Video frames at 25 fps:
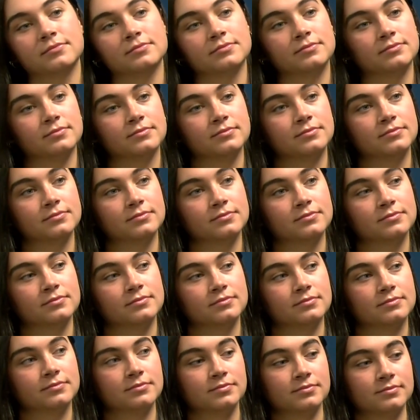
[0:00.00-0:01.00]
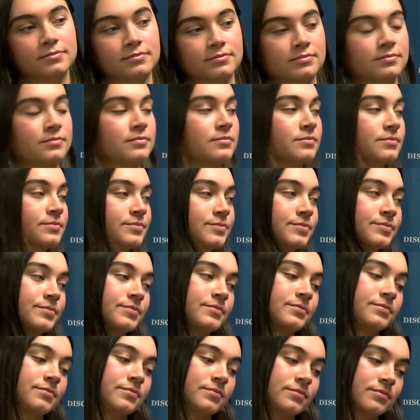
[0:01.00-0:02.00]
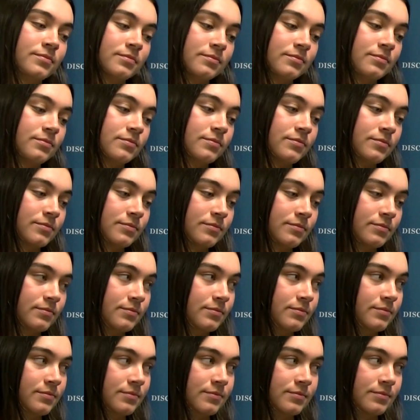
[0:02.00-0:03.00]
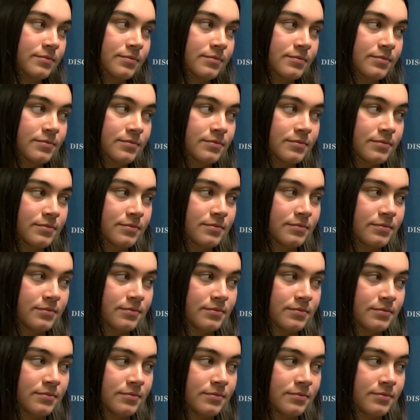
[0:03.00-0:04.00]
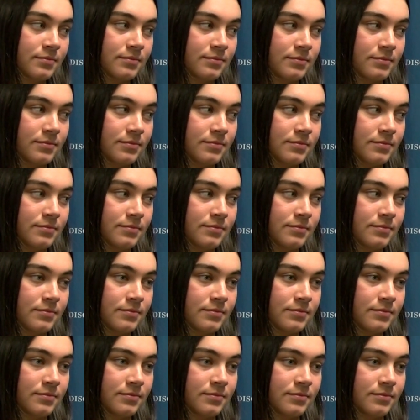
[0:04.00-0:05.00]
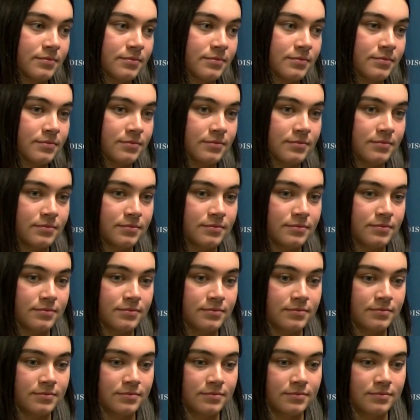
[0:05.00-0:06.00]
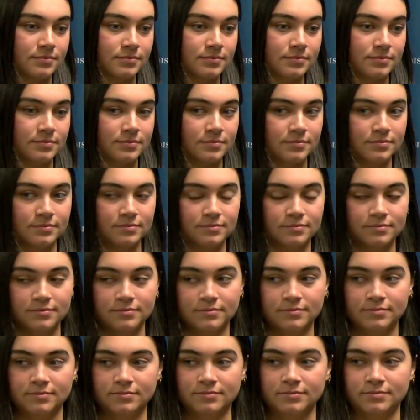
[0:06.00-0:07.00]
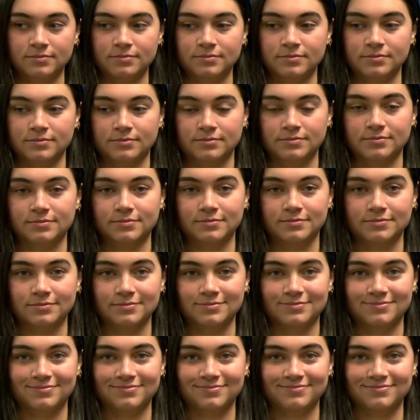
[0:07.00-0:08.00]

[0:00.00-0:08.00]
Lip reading: The person shown says nothing.